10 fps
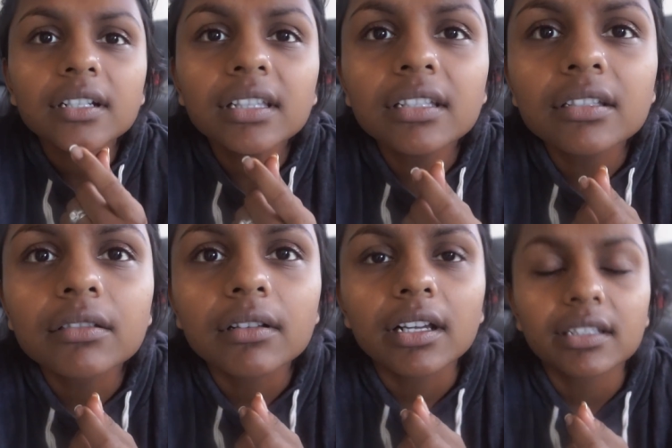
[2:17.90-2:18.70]
Look at
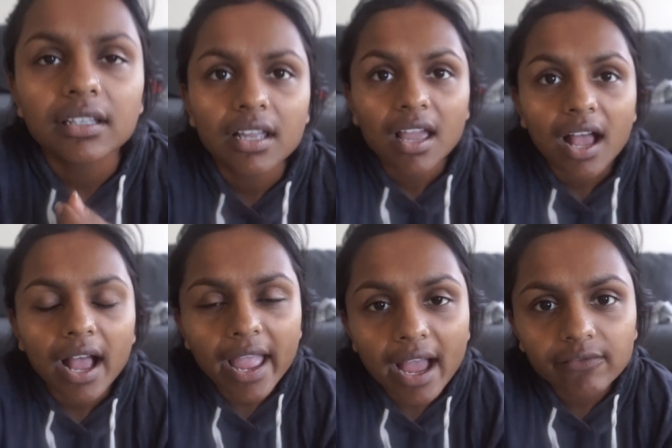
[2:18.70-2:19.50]
this, you guys.
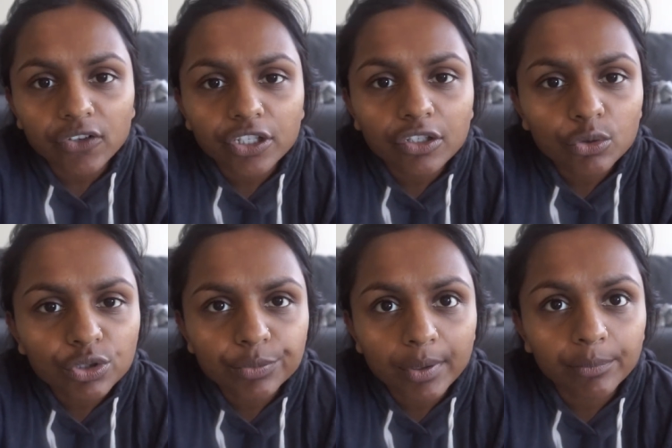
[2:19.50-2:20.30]
I have a
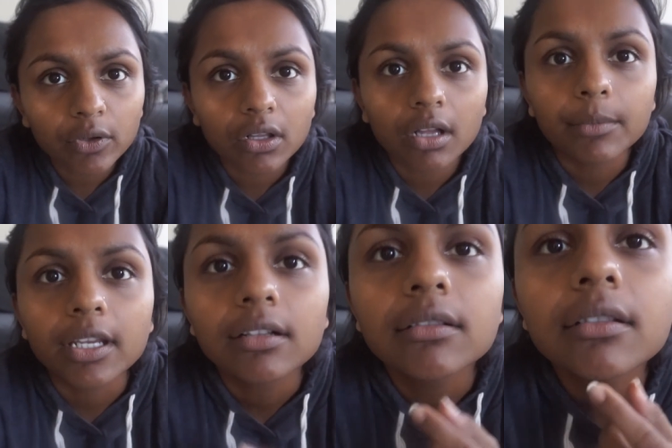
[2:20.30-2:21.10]
huge pimple coming.